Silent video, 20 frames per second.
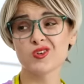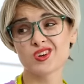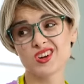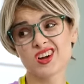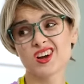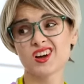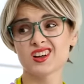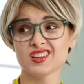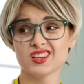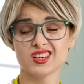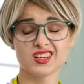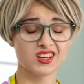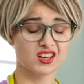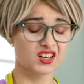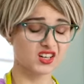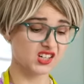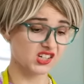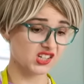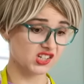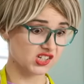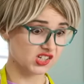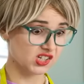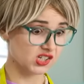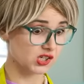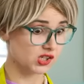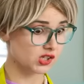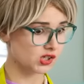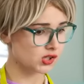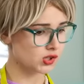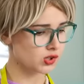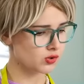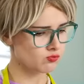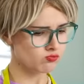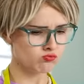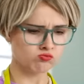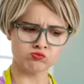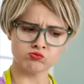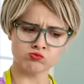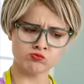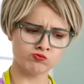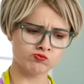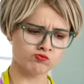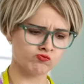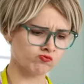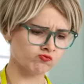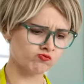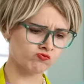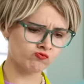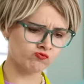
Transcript: a little dramatic. I need to hide the candy